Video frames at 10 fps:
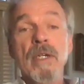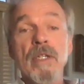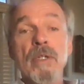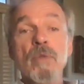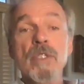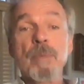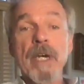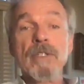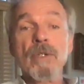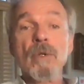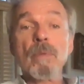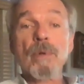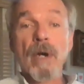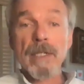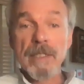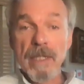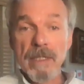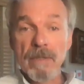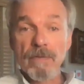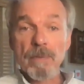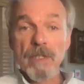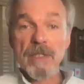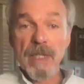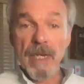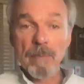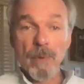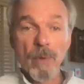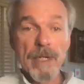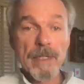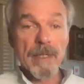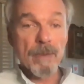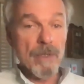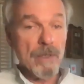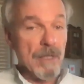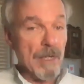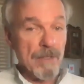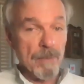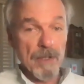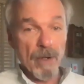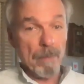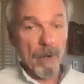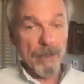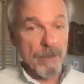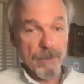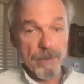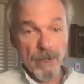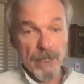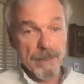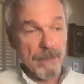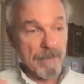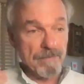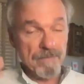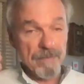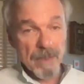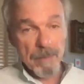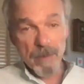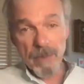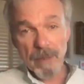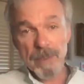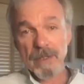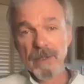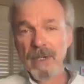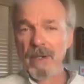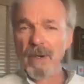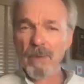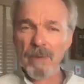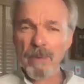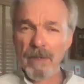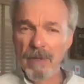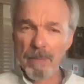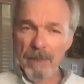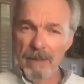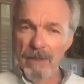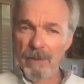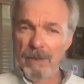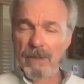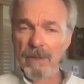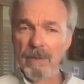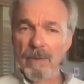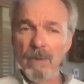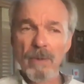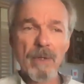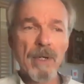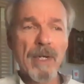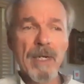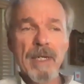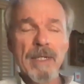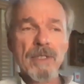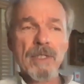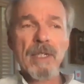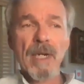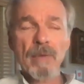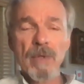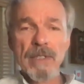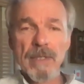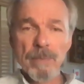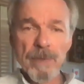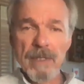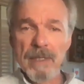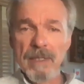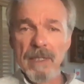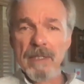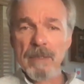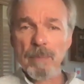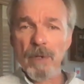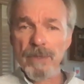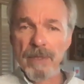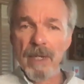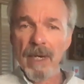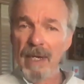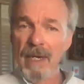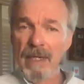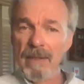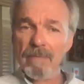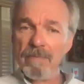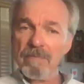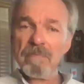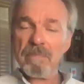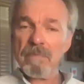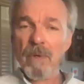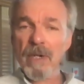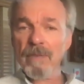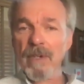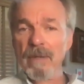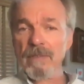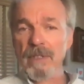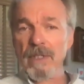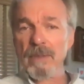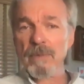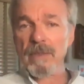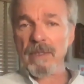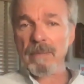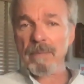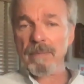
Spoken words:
You respect your own process from the standpoint that we used to have something called marginal thoughts. Somebody would come into your head, oh, I wonder whatever happened to so and so. Or, gee, I read something that they just posted. I want to have a conversation with them.